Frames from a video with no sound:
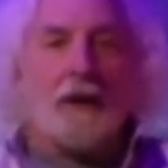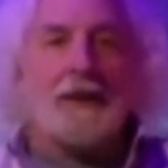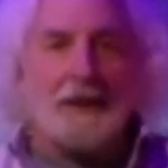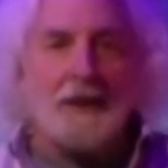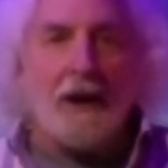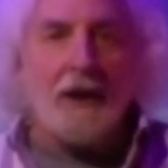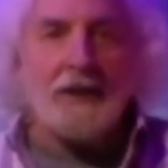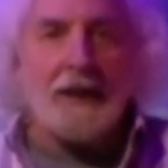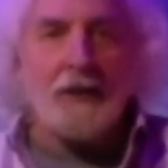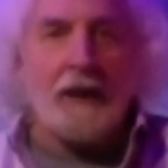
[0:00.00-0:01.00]
Guitar
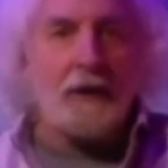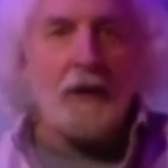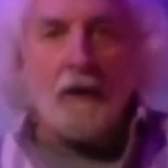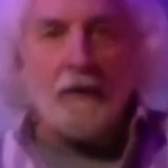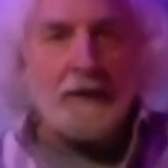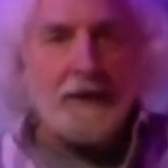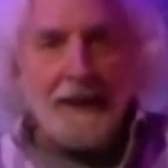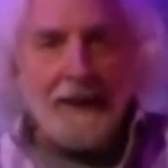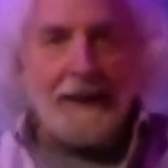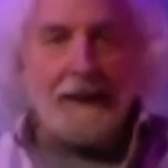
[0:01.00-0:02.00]
Center. I don't know if it's
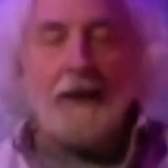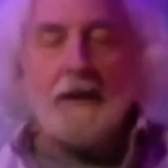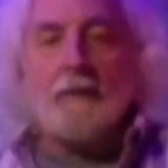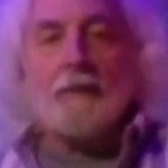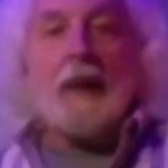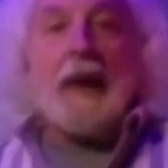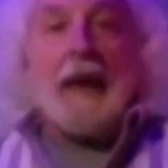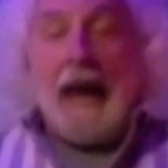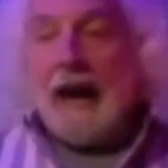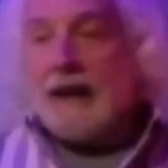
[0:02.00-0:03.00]
in London.
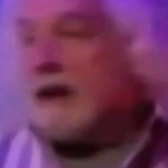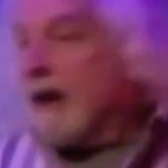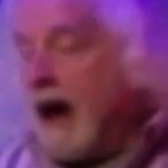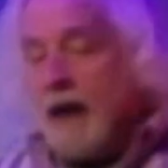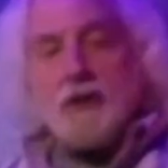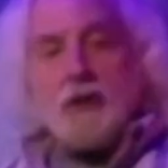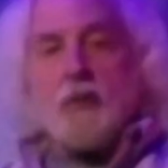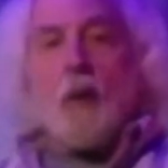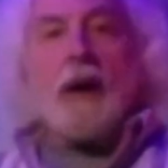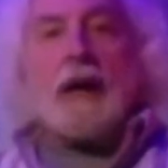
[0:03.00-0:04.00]
And I was just
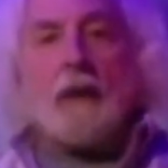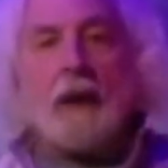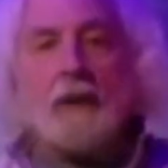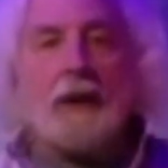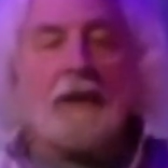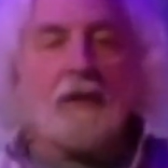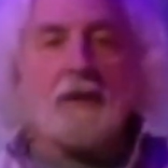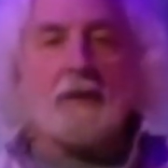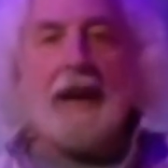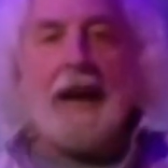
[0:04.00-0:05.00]
walking around looking for
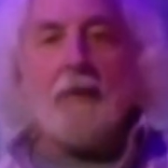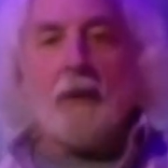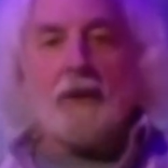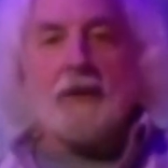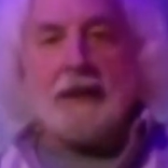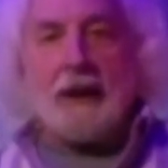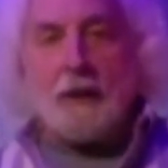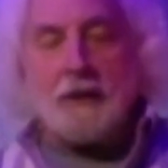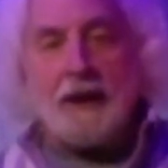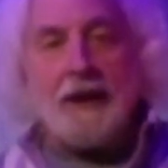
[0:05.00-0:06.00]
some cables, and there
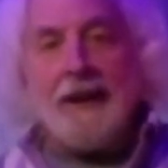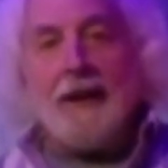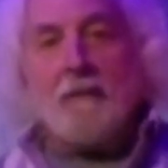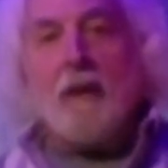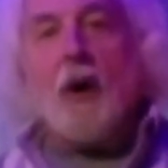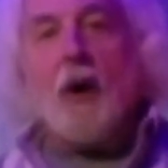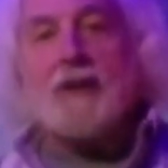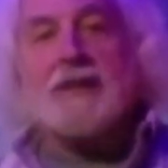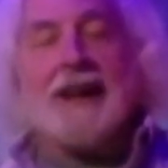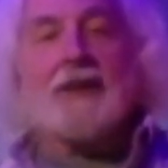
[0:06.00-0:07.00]
was a Moog
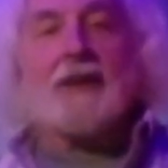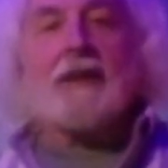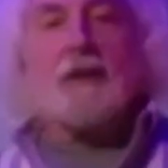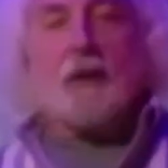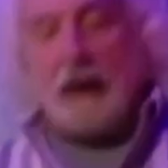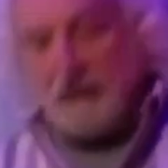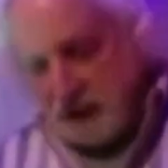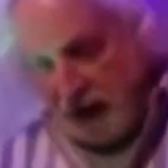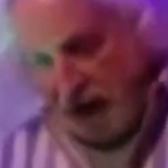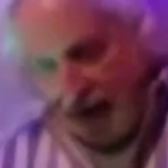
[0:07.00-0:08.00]
standard ether wave
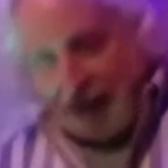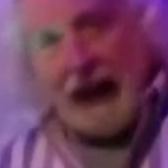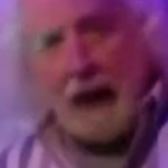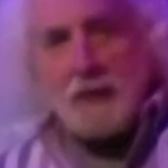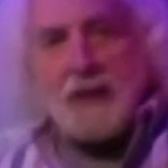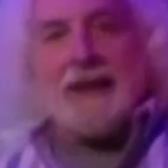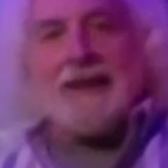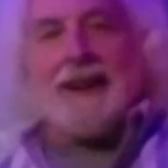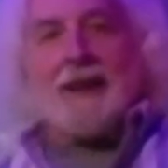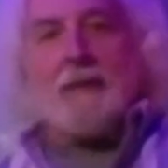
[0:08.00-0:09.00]
just all lopsided
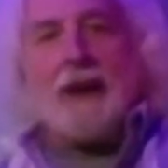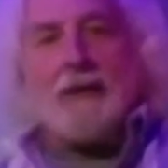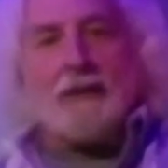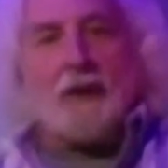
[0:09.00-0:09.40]
on a microphone